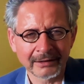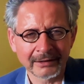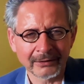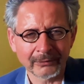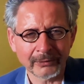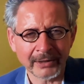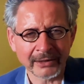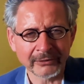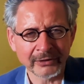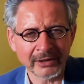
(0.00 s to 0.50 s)

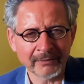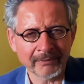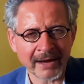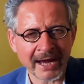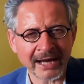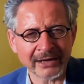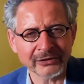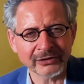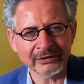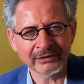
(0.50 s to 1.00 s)
We are to
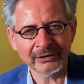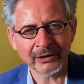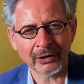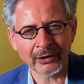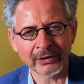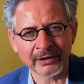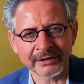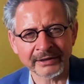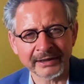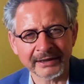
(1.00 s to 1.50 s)
imagine
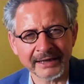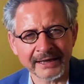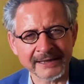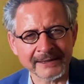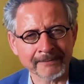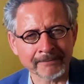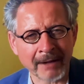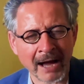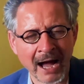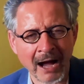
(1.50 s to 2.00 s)
God as
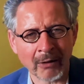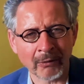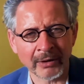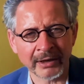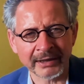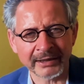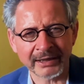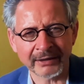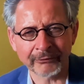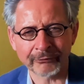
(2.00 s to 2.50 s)

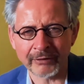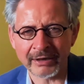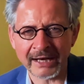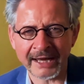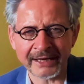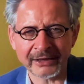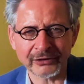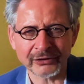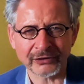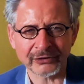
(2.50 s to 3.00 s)
power in
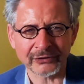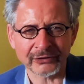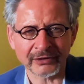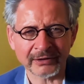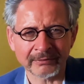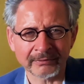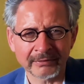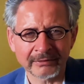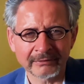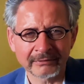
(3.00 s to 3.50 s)
relationship.
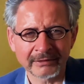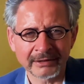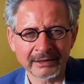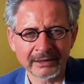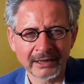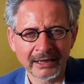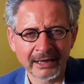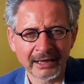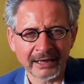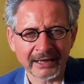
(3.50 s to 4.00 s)

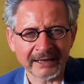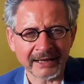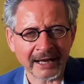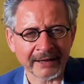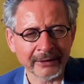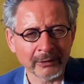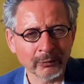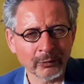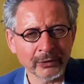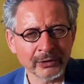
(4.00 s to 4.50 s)
In
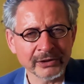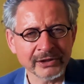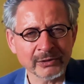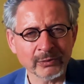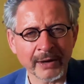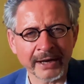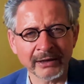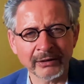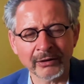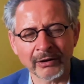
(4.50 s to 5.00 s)
other words,
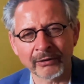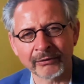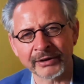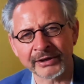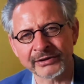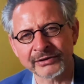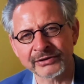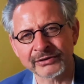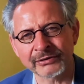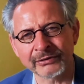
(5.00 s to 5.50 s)
we're
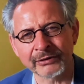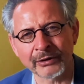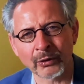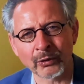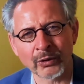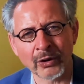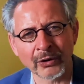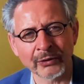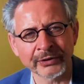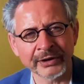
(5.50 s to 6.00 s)
encouraged to no
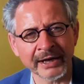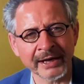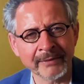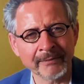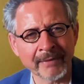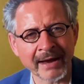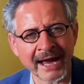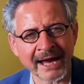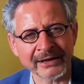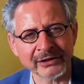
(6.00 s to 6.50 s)
longer
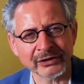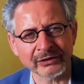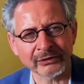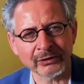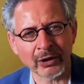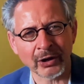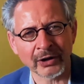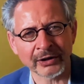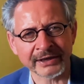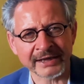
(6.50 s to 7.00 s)
imagine
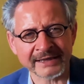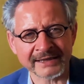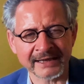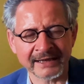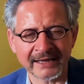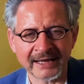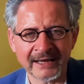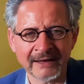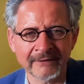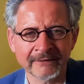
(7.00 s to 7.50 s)
God as
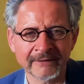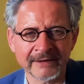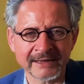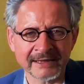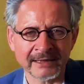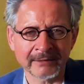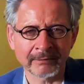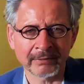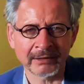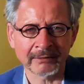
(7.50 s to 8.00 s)
an
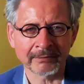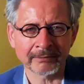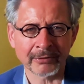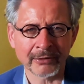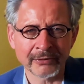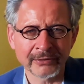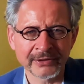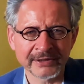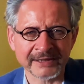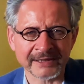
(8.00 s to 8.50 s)
invisible
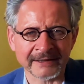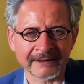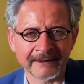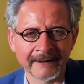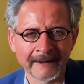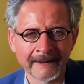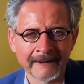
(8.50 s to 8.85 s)
person,